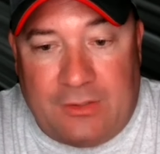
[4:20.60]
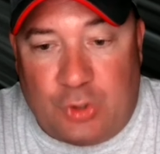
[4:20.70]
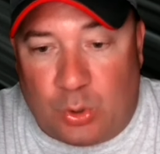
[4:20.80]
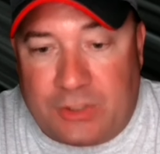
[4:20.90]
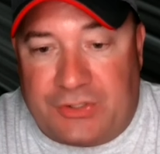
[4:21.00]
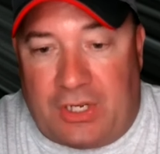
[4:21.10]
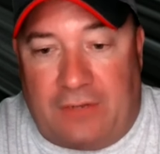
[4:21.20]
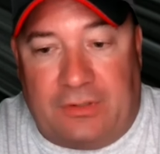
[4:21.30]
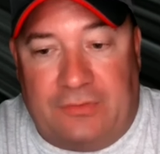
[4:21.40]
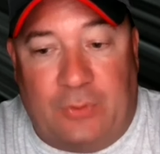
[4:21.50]
Georgia's
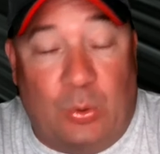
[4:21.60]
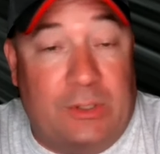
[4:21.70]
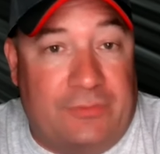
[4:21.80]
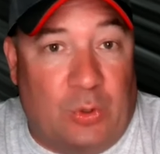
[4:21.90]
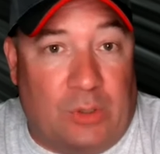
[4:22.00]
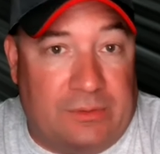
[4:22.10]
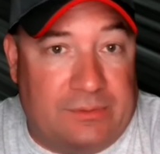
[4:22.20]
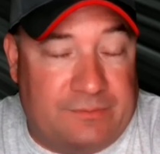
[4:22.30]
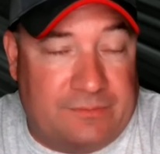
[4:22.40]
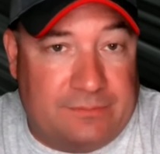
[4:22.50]
offered 44.
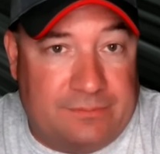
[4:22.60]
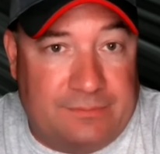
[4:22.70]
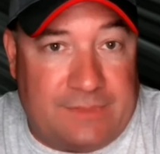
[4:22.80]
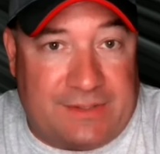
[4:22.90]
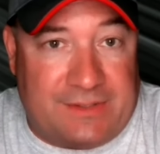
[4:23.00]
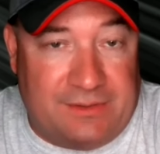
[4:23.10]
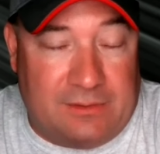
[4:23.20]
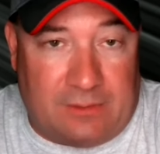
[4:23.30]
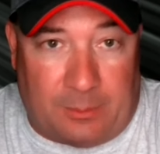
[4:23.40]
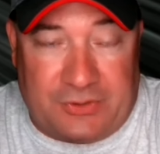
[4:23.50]
That's
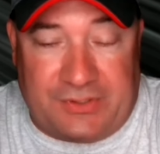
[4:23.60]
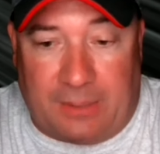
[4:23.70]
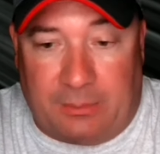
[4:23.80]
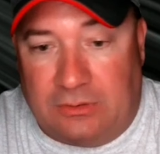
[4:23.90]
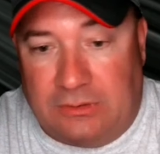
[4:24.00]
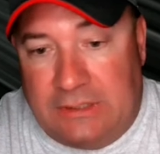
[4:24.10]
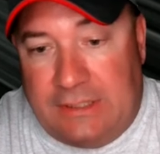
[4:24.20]
almost double.